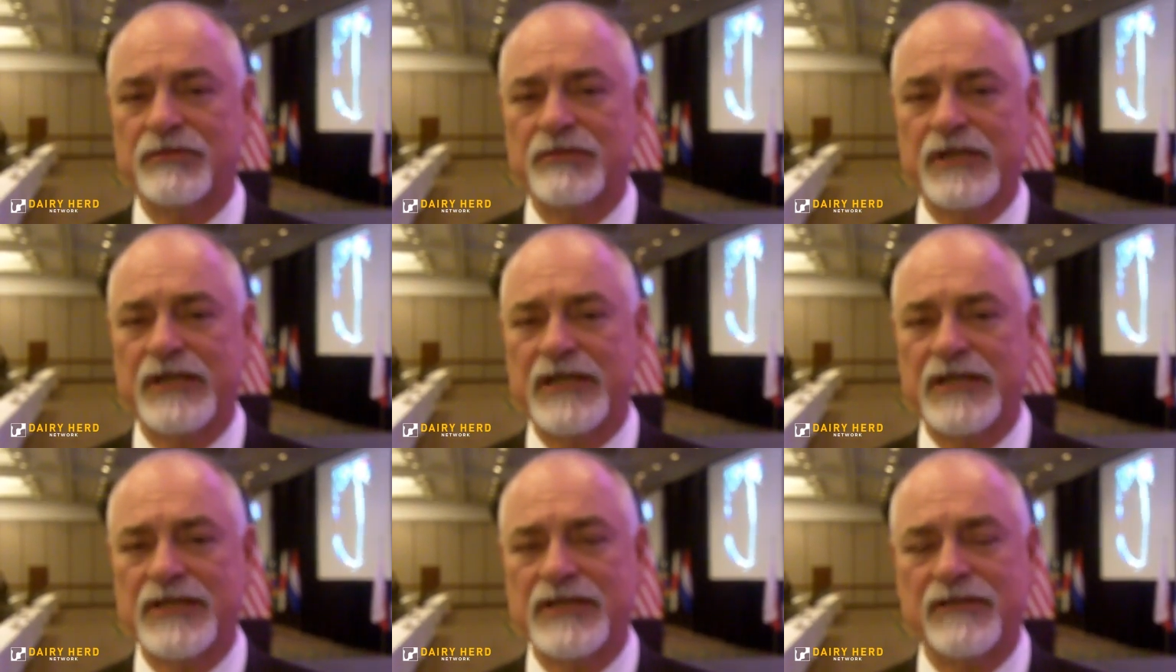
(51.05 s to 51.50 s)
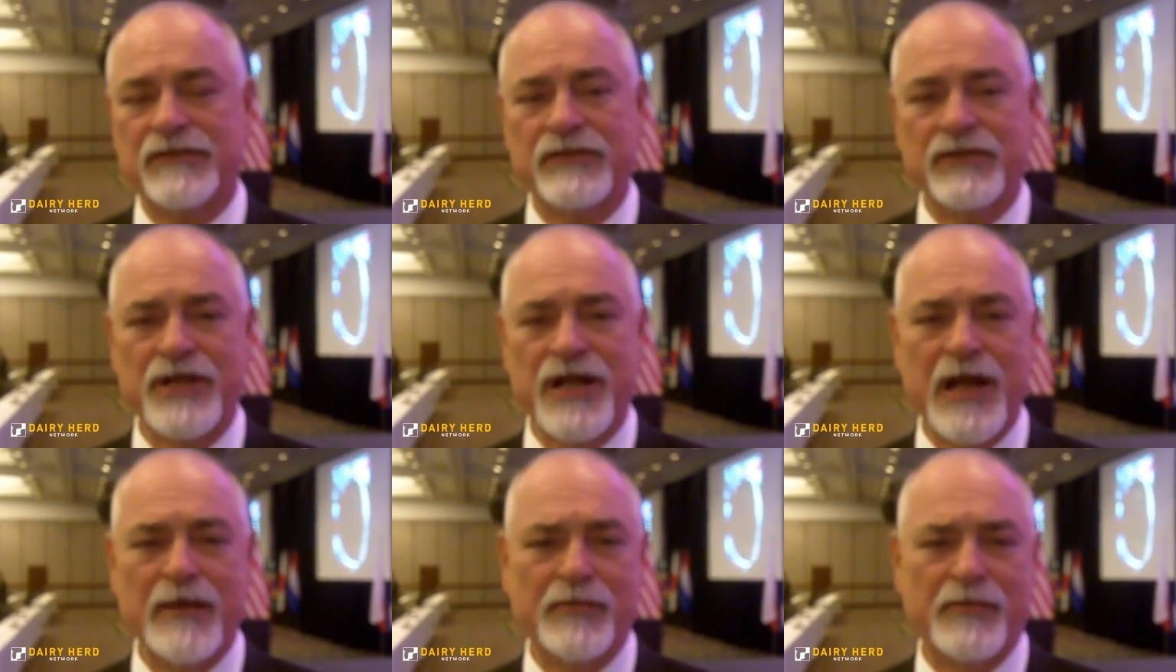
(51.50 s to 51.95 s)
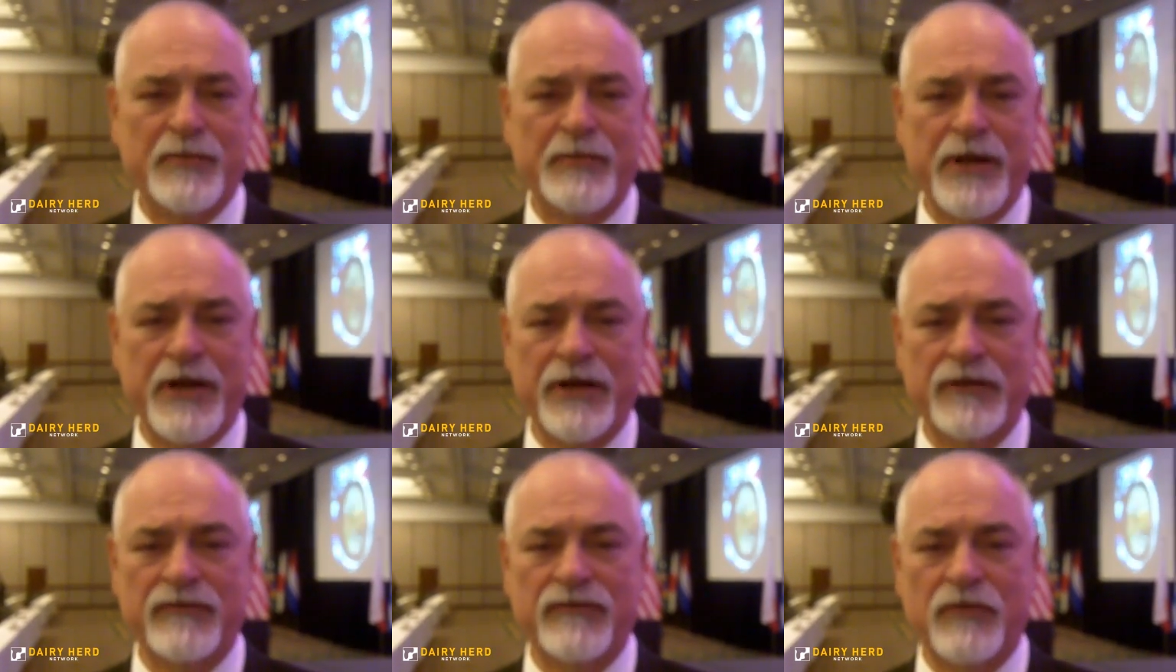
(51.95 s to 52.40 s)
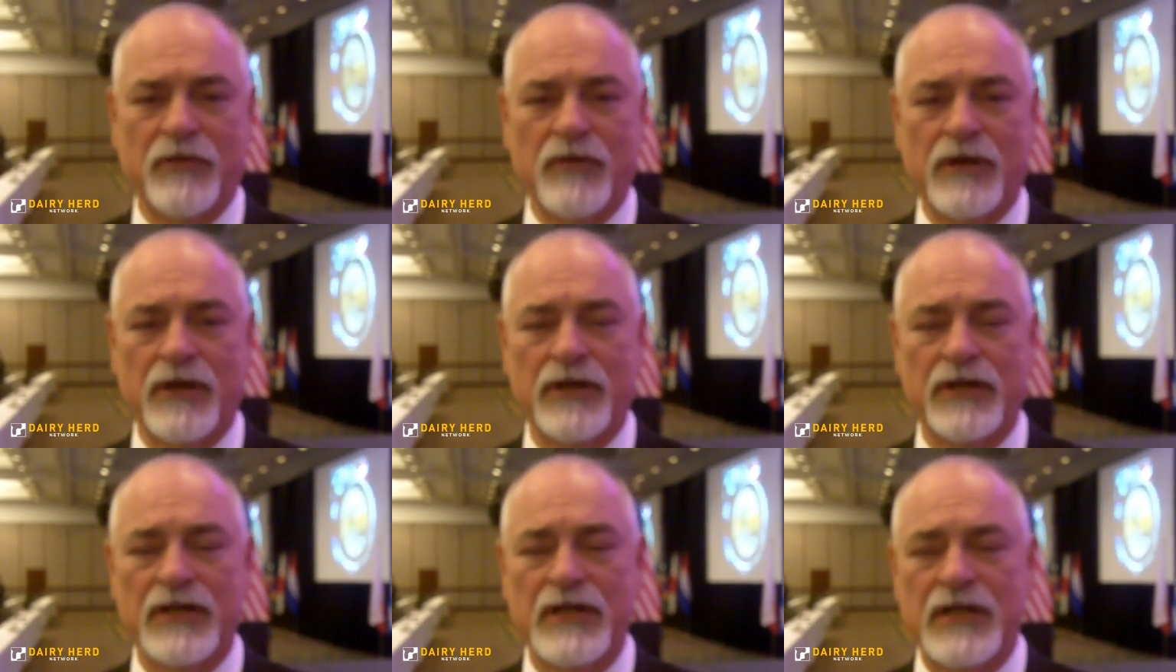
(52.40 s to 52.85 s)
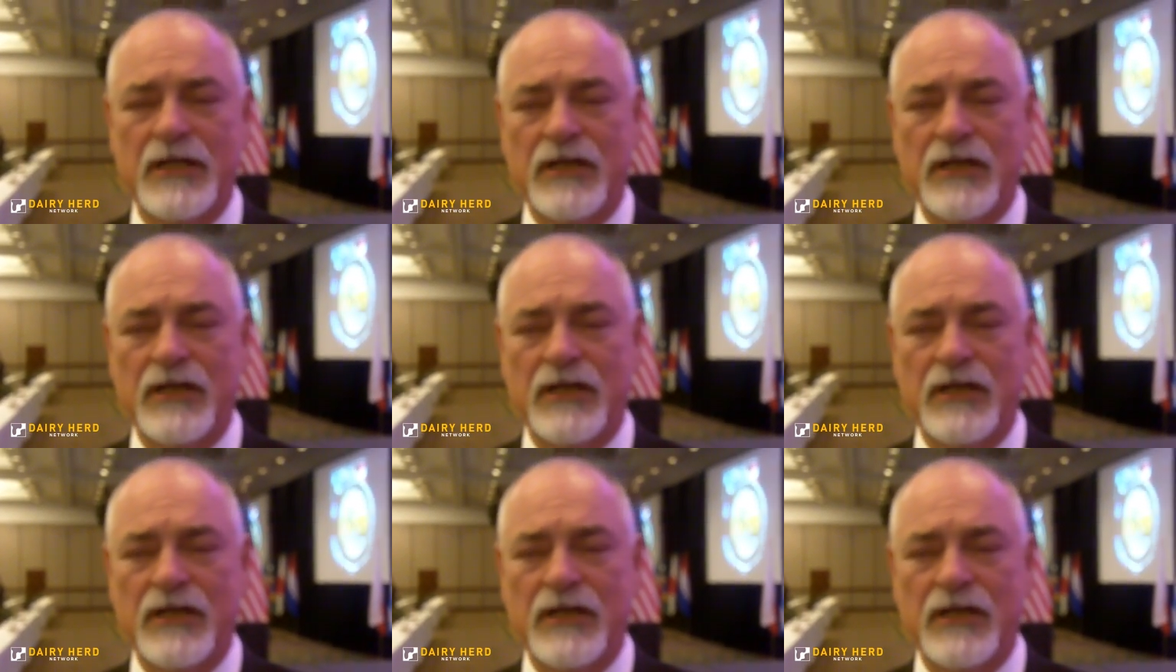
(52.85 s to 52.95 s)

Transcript: because if they're not prepared for it,